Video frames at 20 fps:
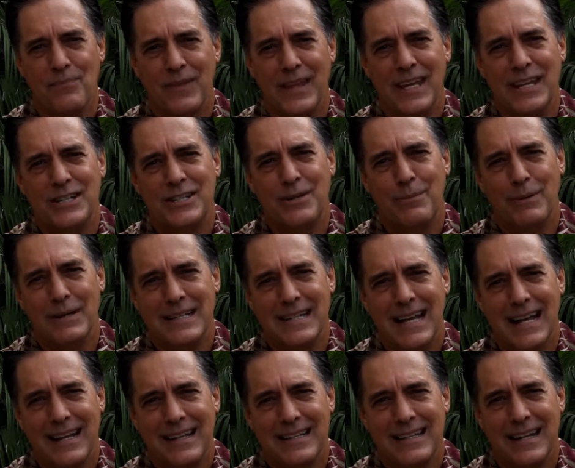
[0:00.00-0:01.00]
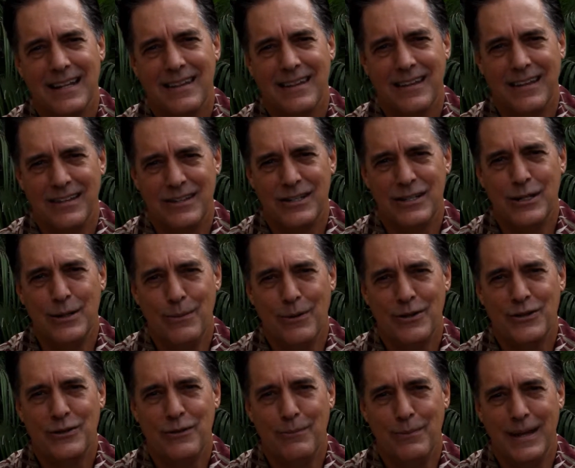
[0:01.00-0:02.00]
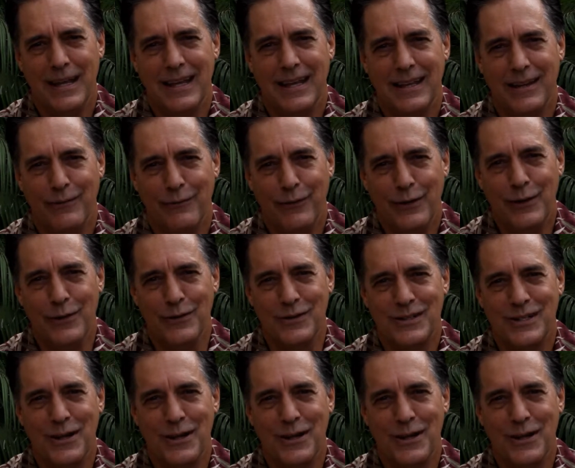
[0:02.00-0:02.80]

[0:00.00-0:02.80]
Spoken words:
is to protect the consumers from being confused.